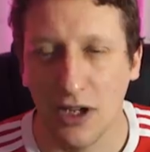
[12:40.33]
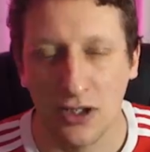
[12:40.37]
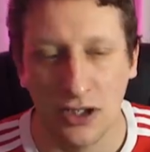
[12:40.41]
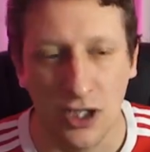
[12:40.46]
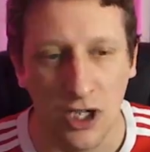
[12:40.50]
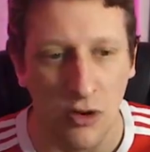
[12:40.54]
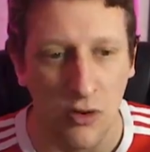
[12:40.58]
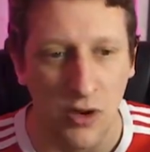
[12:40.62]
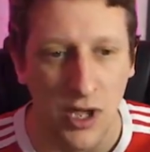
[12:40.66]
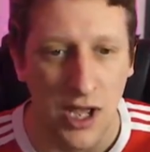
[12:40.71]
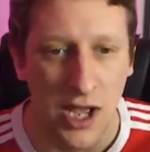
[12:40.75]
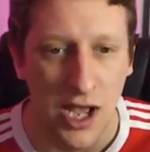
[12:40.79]

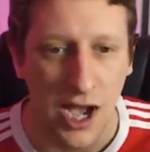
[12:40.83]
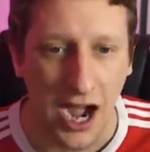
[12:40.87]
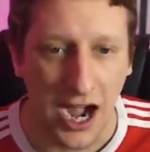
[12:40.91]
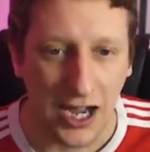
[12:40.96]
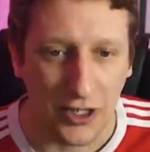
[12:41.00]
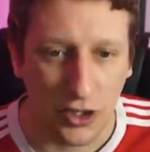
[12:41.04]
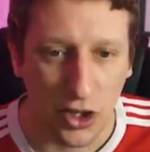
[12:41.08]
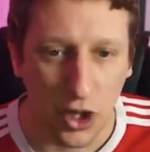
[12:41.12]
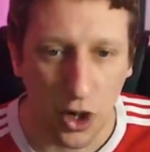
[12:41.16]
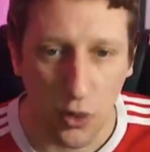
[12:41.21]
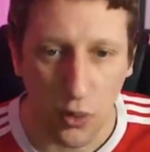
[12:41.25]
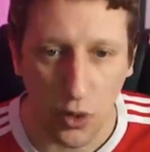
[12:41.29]
So I
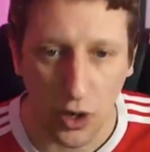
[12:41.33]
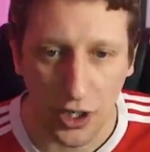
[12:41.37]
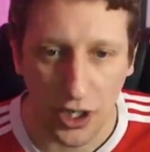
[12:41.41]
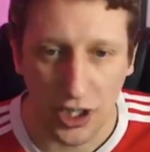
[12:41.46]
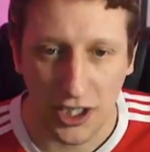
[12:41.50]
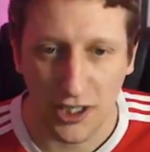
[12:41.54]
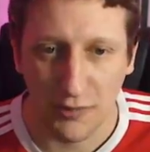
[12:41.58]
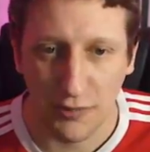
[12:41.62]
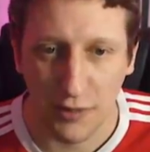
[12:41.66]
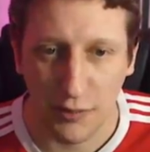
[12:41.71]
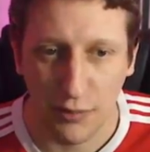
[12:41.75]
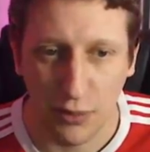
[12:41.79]
don't want you
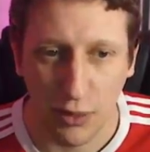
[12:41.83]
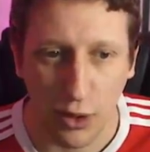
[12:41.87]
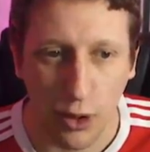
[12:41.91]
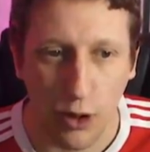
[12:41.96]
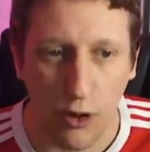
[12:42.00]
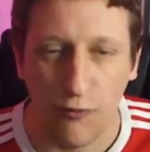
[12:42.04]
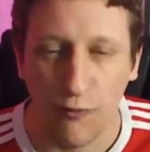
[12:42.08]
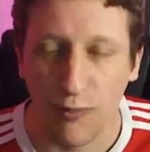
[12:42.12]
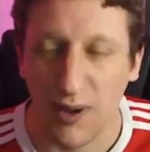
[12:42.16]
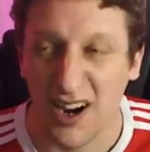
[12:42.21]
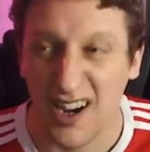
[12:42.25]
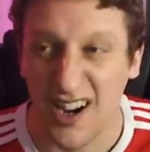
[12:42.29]
to be put
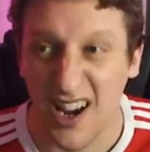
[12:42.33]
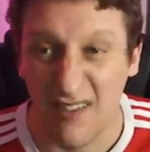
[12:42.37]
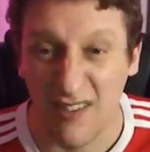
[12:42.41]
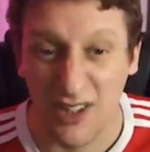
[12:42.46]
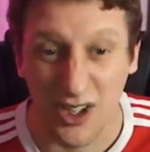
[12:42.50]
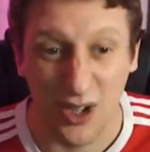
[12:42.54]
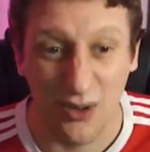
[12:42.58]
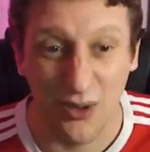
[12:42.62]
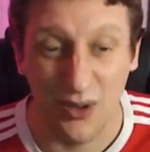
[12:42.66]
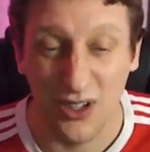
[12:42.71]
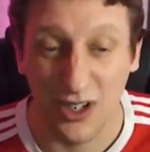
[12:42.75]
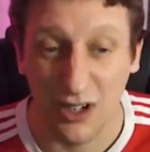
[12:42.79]
off by never
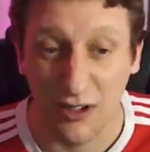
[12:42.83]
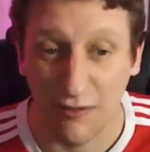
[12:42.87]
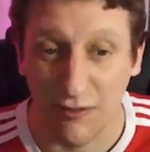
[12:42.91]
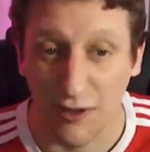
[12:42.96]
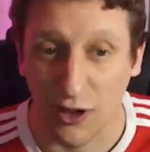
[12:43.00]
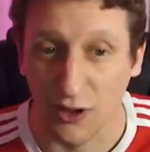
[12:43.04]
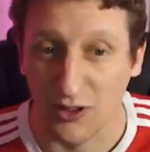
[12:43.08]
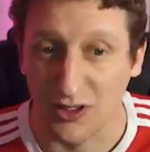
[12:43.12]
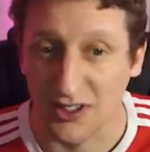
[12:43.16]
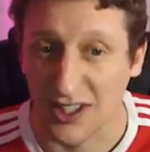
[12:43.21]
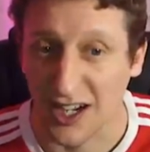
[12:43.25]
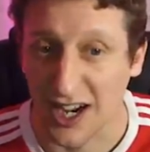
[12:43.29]
using a
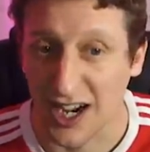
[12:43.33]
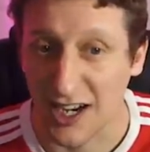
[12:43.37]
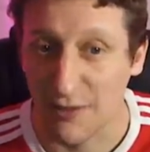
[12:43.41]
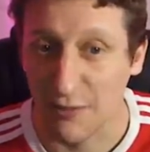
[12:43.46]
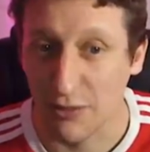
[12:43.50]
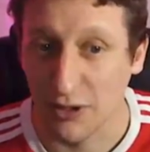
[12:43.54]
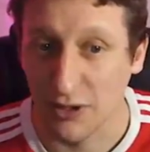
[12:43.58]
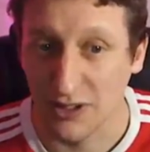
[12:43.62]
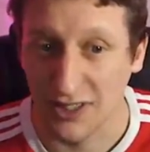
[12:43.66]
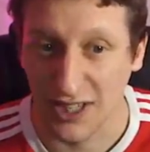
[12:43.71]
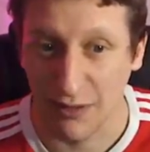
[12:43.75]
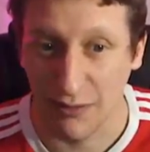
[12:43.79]
false nine,
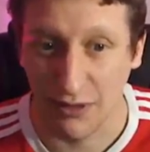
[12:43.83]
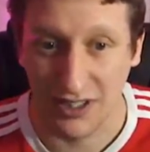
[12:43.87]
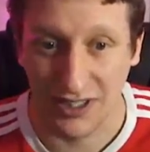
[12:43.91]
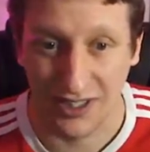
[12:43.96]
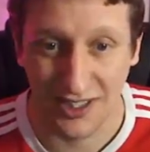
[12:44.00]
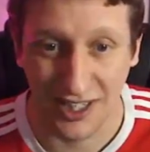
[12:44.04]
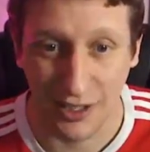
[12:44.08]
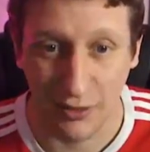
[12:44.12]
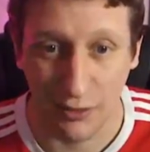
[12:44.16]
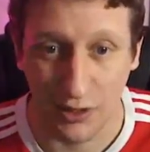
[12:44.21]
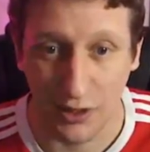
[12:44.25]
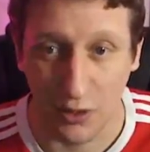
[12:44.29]
because here we can
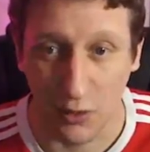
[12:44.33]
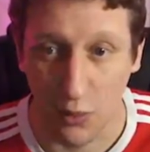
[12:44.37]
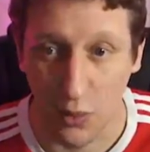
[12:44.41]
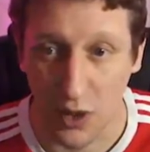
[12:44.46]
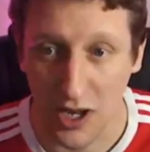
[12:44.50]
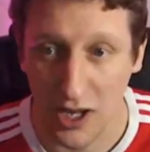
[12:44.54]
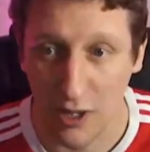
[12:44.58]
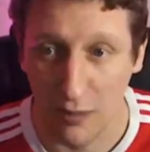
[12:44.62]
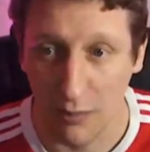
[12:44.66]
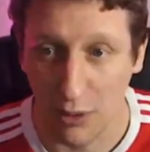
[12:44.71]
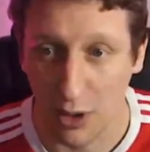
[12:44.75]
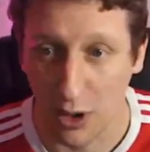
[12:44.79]
see we can
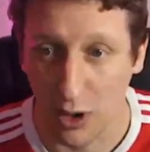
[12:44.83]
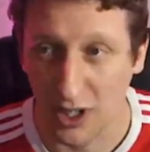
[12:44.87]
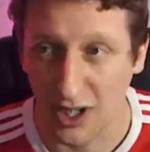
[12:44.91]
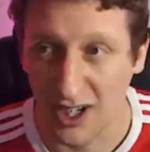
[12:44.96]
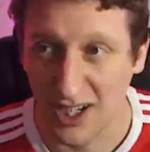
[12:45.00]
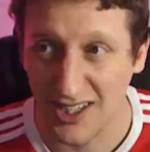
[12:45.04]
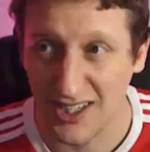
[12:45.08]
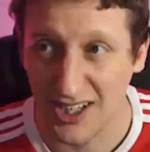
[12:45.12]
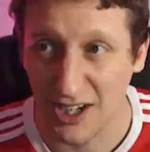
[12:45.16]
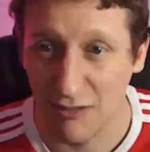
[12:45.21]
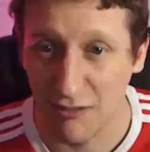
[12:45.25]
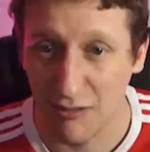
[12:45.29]
win the ball and
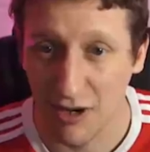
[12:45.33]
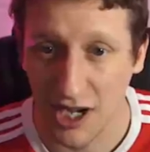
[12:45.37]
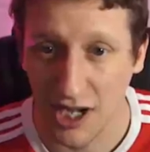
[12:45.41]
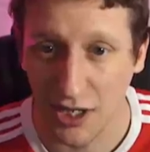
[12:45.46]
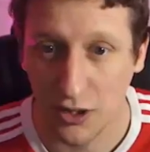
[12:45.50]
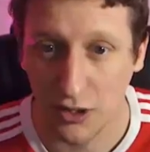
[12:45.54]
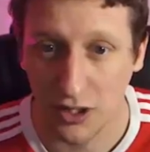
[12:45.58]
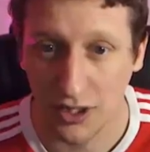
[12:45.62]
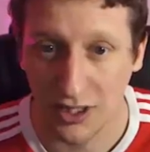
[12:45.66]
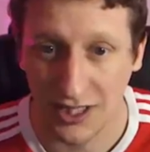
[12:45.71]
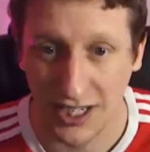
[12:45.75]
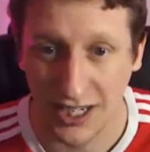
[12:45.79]
he's in a really
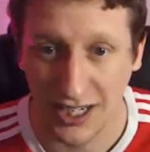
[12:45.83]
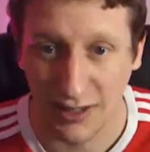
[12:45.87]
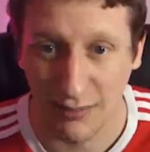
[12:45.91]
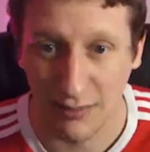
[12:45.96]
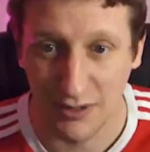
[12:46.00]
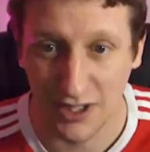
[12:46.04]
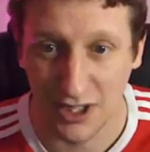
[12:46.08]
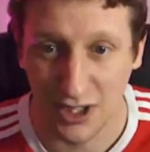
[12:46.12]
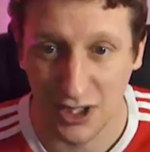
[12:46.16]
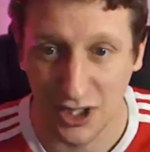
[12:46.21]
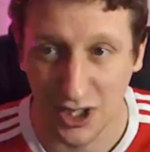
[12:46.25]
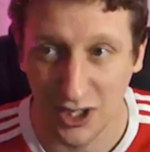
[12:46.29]
good attacking
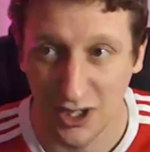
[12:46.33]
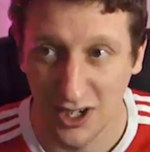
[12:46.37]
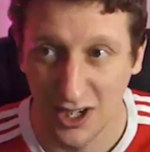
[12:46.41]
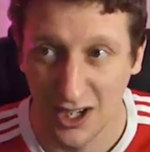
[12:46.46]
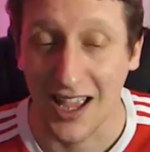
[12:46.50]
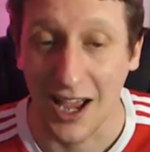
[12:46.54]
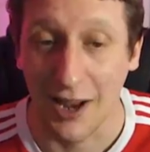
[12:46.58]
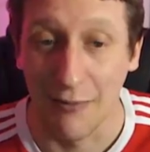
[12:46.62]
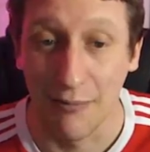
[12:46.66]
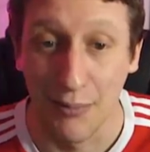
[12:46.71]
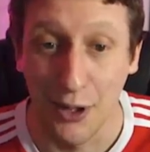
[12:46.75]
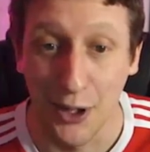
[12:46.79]
position,
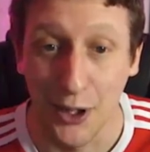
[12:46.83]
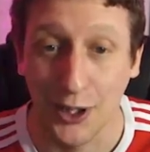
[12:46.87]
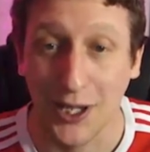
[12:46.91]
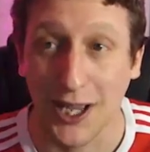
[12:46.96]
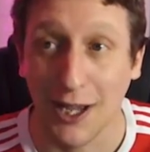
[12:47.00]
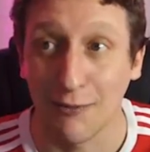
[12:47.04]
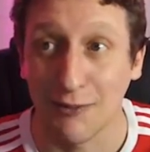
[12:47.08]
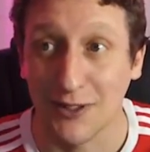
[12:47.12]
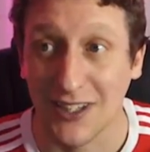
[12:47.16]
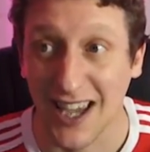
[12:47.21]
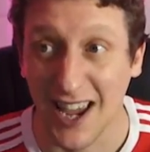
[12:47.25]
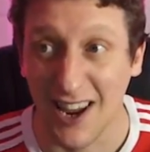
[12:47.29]
and
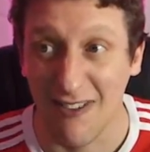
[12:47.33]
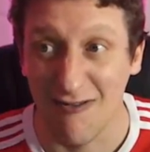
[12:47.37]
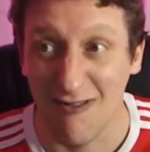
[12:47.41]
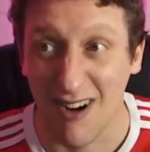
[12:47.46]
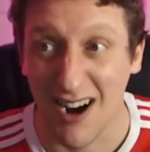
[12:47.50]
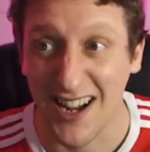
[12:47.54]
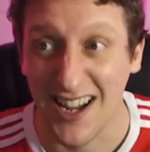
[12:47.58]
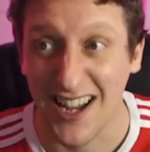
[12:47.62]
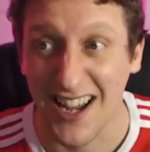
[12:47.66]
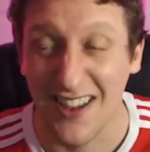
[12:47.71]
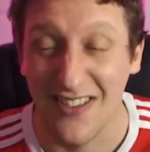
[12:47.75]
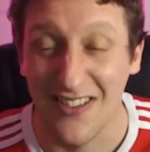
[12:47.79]
Bergkamp's getting
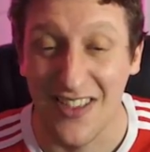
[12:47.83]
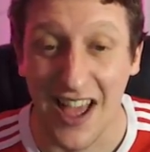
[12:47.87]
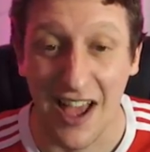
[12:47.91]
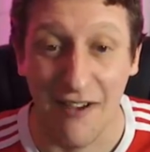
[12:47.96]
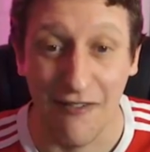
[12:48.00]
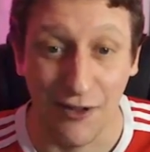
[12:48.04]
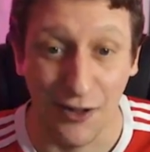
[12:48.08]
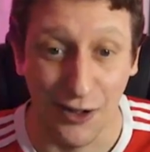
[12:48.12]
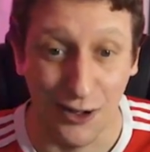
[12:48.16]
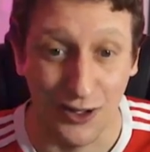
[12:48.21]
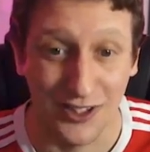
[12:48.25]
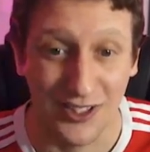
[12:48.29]
right in there
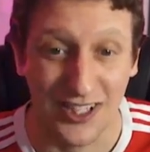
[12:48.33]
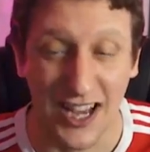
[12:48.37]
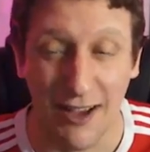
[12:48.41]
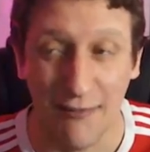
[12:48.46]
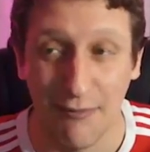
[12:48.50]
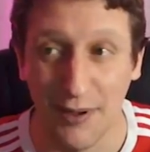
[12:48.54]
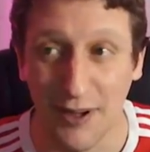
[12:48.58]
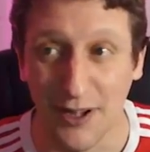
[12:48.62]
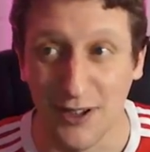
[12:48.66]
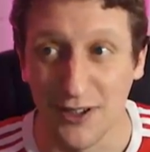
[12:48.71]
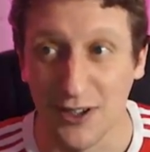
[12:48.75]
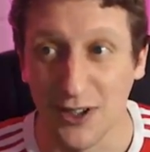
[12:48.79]
for those
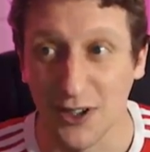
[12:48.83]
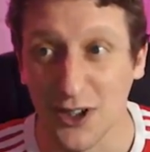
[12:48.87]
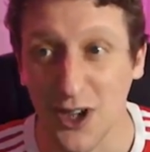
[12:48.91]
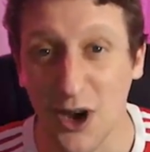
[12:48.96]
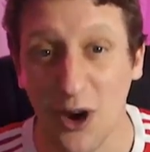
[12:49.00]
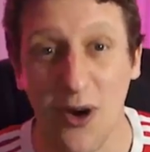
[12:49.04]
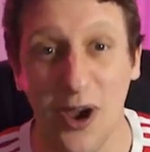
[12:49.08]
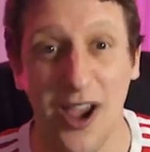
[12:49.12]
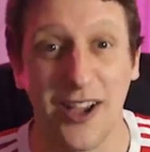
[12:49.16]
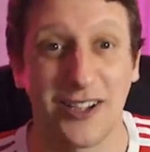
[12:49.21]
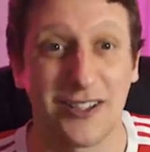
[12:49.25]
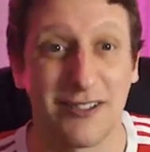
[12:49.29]
tap-ins. So
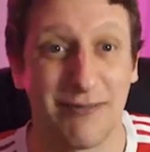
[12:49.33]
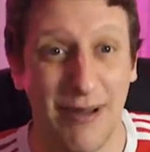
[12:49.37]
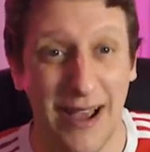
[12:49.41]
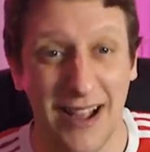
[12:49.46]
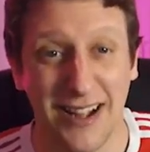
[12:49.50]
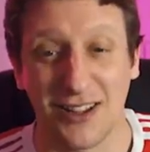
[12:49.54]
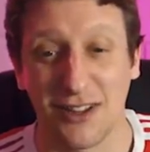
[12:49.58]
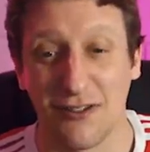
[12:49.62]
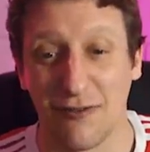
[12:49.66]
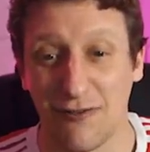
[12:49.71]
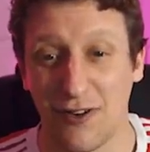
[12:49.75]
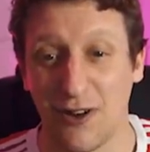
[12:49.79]
don't
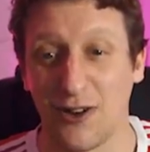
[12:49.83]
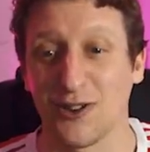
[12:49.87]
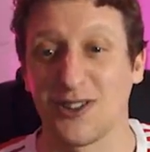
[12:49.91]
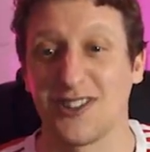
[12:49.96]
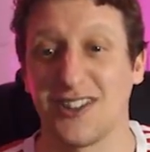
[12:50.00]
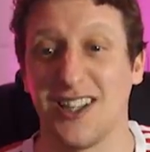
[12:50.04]
expect the false